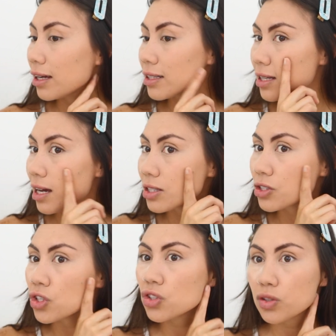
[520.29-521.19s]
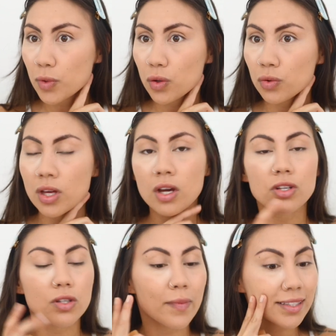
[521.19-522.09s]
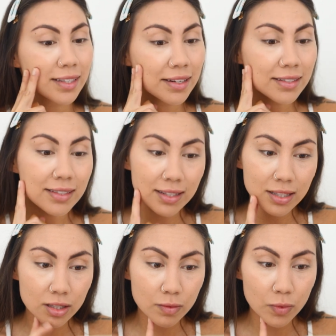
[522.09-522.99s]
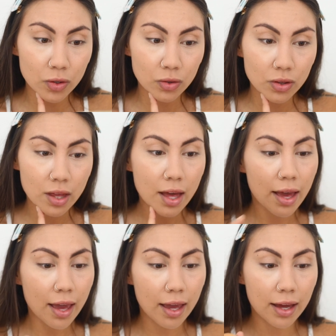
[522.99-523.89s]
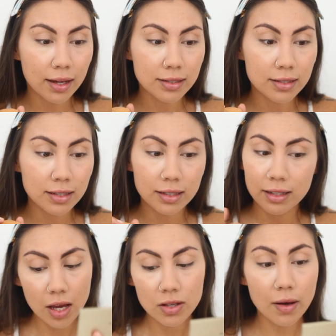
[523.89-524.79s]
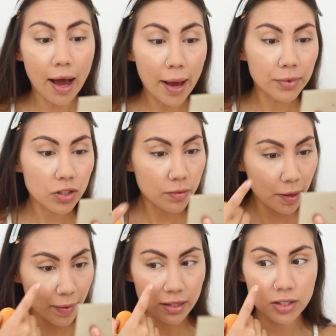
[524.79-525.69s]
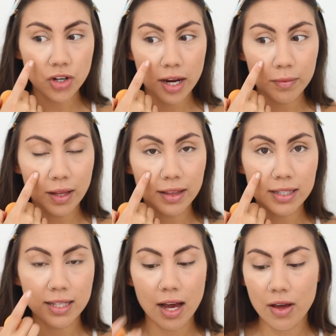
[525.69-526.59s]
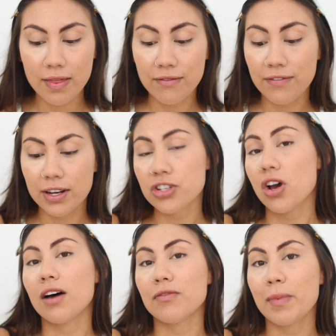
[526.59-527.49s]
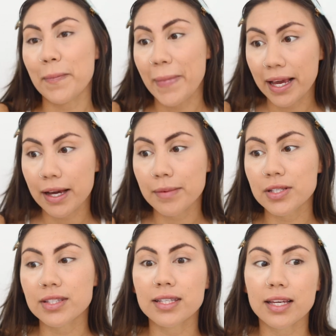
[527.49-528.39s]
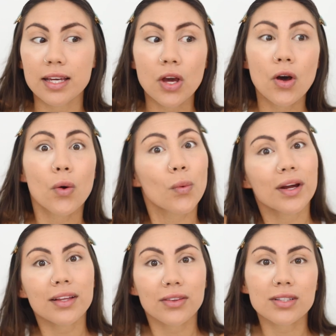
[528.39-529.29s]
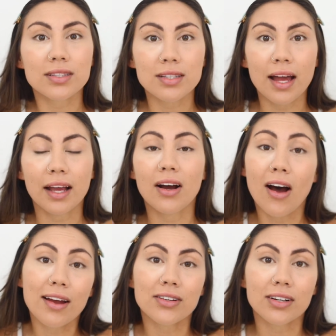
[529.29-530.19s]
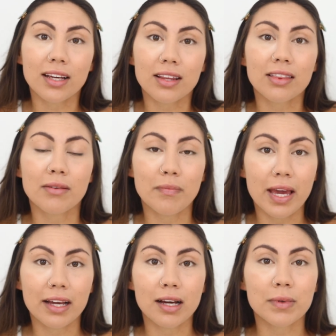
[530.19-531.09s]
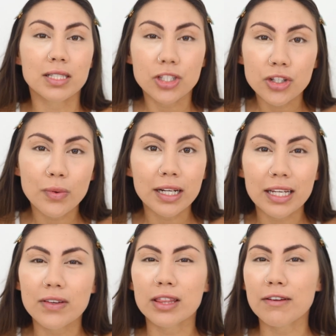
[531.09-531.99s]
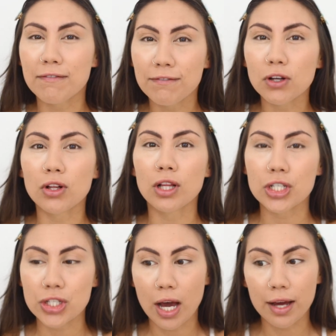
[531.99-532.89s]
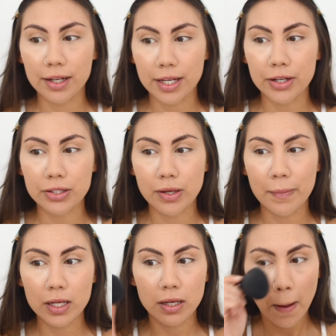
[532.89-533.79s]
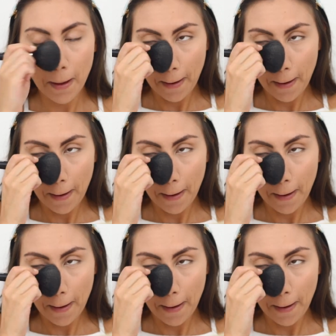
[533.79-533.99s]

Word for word: it does smooth. So my skin is nice and smooth, and so I'm gonna do my best to try and blend this out and then finish off my makeup to see what it looks like underneath makeup, because I do wanna give it the full shot here. So I'm gonna